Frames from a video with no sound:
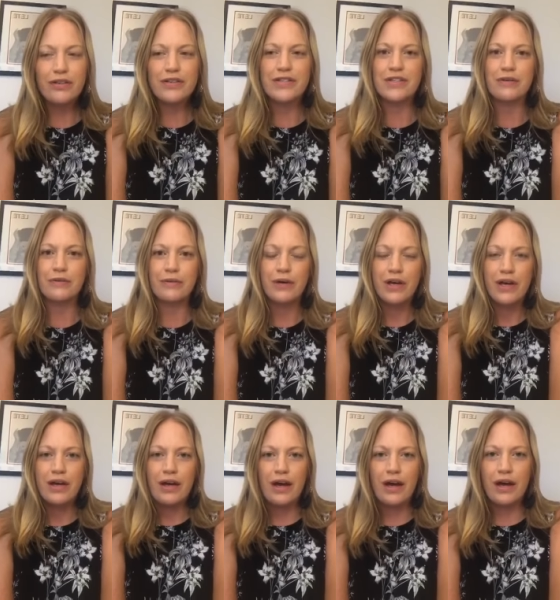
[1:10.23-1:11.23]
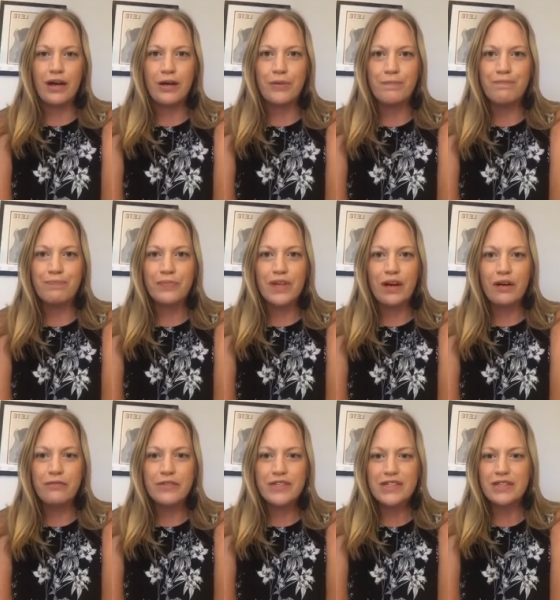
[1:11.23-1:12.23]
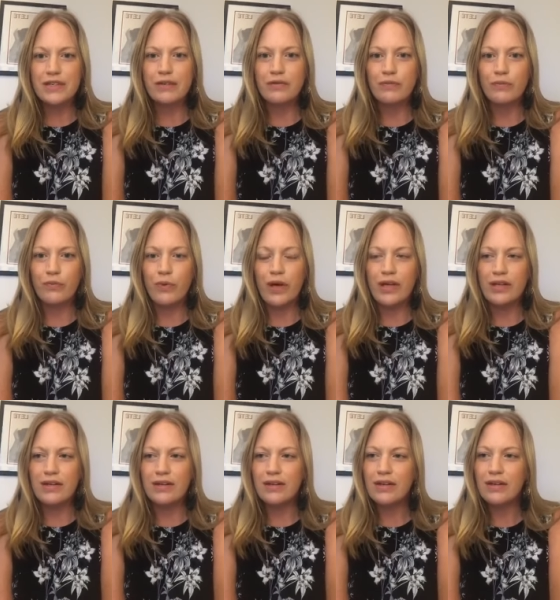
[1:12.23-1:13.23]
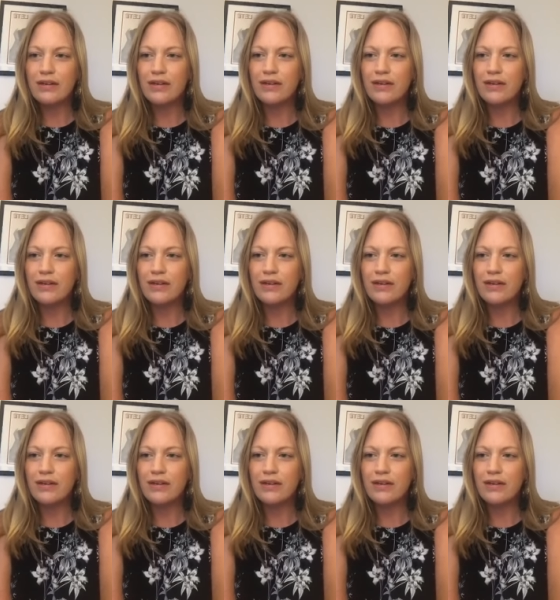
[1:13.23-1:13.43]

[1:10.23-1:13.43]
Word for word: So, um, obviously, when